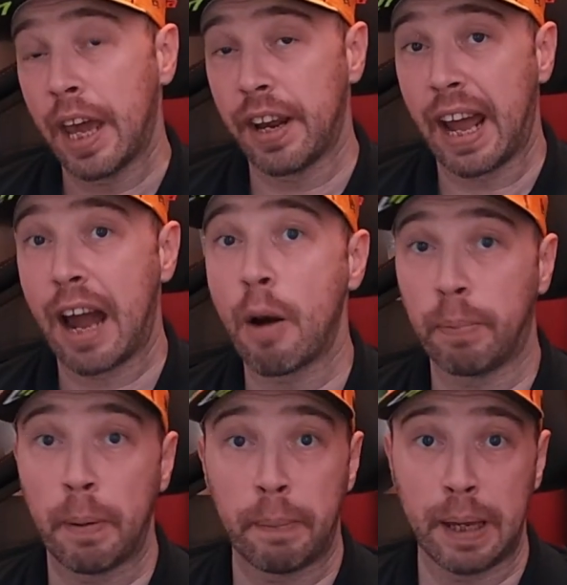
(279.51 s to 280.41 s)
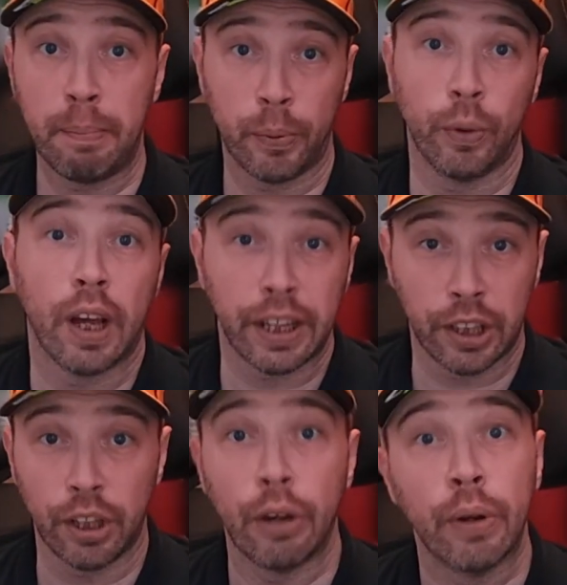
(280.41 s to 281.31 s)
It'll help people
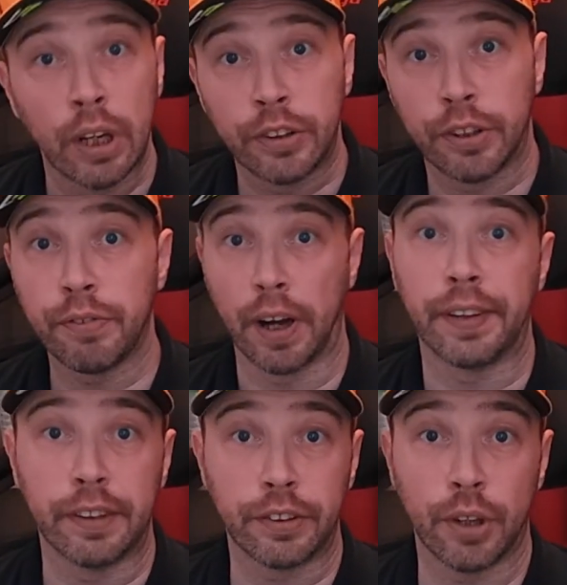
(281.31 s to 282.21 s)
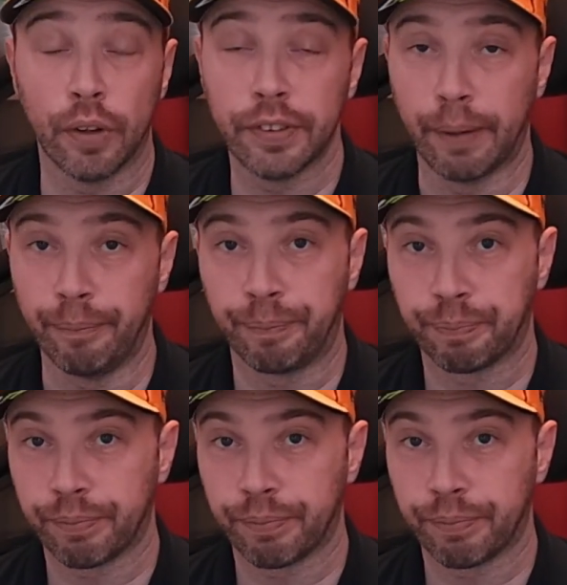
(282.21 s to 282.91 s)
like you to find this content.